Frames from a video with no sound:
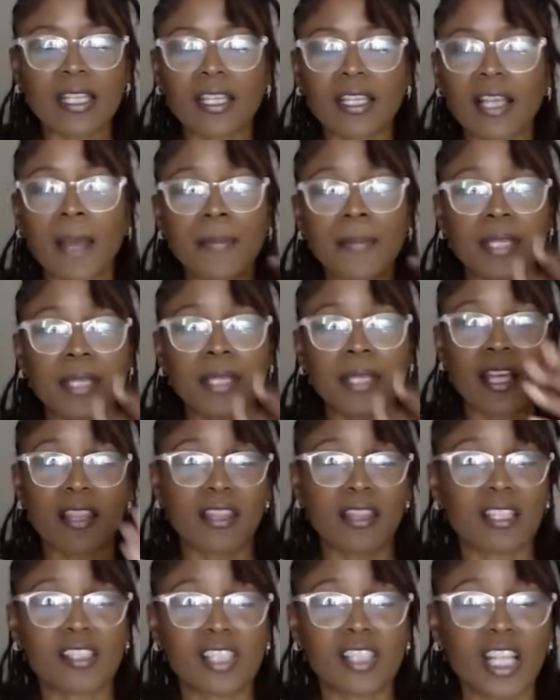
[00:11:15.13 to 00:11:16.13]
I mean, and
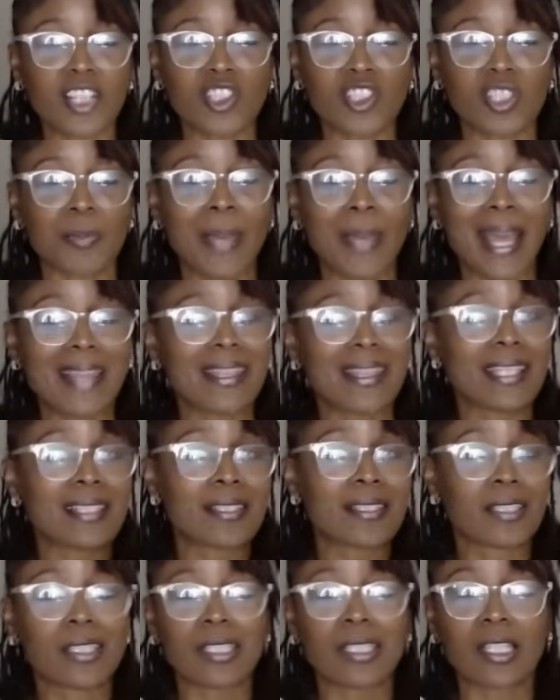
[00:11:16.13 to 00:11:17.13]
it's not just bad things.
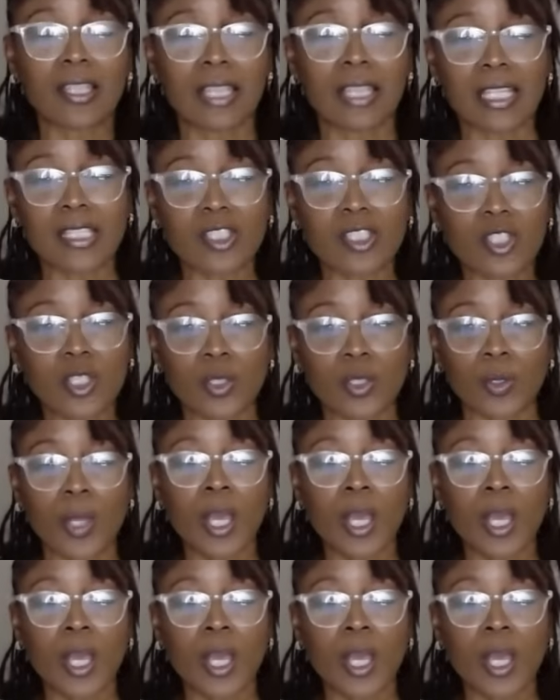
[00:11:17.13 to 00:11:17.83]
It's good things too.